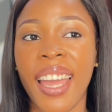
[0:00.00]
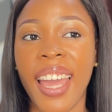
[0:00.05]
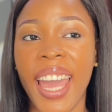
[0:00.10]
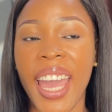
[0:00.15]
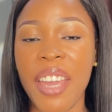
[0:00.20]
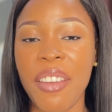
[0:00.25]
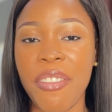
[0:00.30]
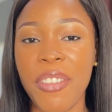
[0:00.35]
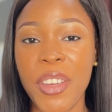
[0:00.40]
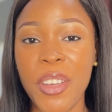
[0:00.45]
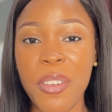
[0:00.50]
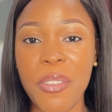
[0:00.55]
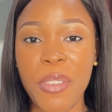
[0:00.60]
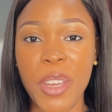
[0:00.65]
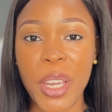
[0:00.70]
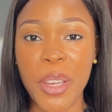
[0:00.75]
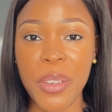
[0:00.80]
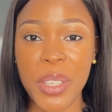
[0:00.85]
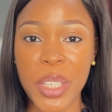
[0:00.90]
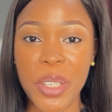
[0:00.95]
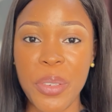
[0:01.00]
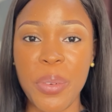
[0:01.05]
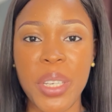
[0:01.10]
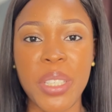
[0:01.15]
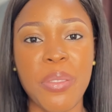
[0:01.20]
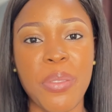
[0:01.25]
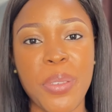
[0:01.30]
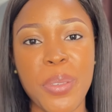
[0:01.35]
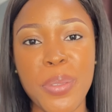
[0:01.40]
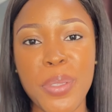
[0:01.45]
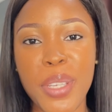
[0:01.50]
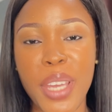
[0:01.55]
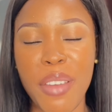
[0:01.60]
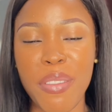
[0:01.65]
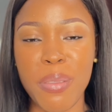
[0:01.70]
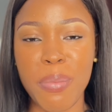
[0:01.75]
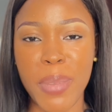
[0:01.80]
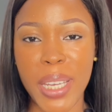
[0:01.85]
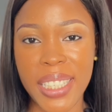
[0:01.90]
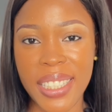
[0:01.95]
I feel very grateful to
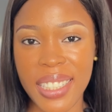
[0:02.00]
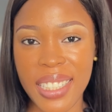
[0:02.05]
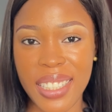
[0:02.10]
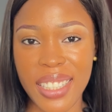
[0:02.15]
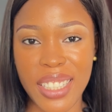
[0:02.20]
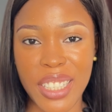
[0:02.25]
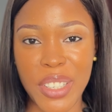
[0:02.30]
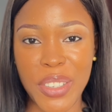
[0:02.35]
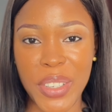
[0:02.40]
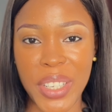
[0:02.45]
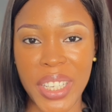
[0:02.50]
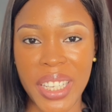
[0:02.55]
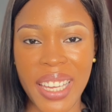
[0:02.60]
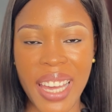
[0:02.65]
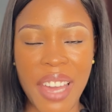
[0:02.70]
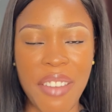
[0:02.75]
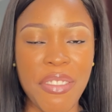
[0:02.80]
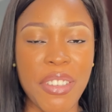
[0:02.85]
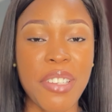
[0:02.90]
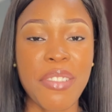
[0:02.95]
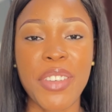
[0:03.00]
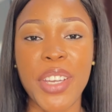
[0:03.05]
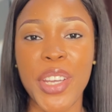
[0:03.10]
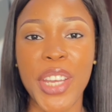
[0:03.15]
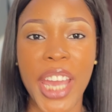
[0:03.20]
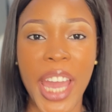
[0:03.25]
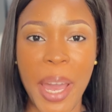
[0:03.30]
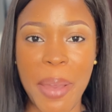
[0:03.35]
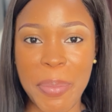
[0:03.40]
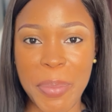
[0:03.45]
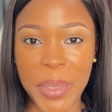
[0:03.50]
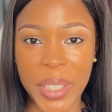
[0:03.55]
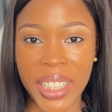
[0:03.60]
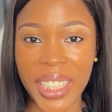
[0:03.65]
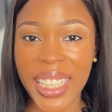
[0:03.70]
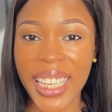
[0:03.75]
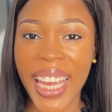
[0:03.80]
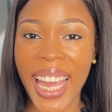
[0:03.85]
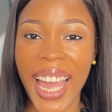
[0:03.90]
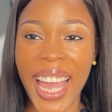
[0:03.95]
have a master's degree. I feel very
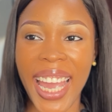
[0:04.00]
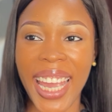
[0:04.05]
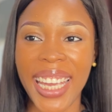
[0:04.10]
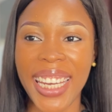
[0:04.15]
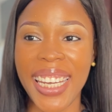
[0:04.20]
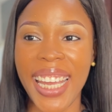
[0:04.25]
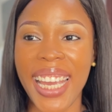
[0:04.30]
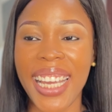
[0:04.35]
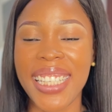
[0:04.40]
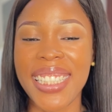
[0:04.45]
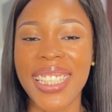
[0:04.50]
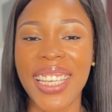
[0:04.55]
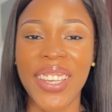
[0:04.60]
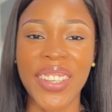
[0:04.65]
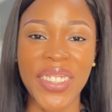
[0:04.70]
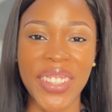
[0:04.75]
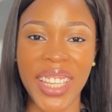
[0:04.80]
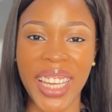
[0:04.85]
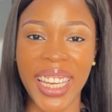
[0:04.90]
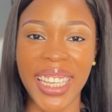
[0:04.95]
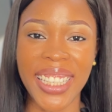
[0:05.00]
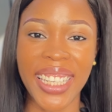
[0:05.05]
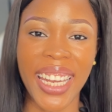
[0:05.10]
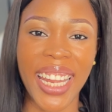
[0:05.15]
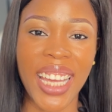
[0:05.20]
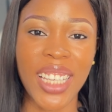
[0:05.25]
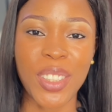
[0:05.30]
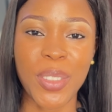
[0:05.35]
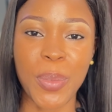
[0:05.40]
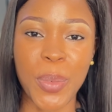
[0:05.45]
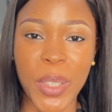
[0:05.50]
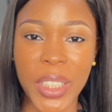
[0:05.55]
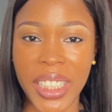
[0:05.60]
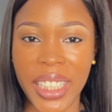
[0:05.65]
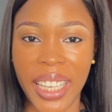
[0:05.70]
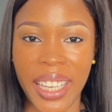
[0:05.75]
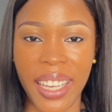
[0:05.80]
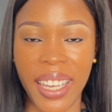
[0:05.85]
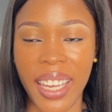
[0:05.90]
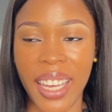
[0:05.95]
happy, and I can tell you that in the last 1
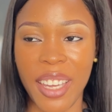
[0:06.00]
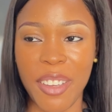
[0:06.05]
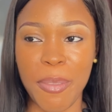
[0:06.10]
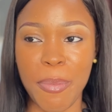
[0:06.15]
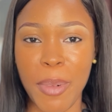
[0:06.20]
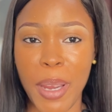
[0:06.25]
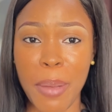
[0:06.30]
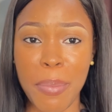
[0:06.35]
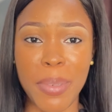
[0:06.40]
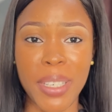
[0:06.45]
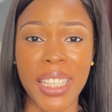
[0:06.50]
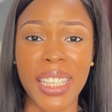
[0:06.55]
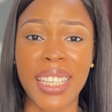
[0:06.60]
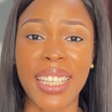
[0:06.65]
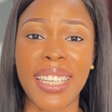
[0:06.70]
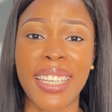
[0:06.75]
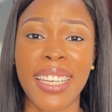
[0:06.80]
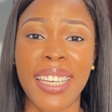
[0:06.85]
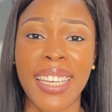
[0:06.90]
year, I've probably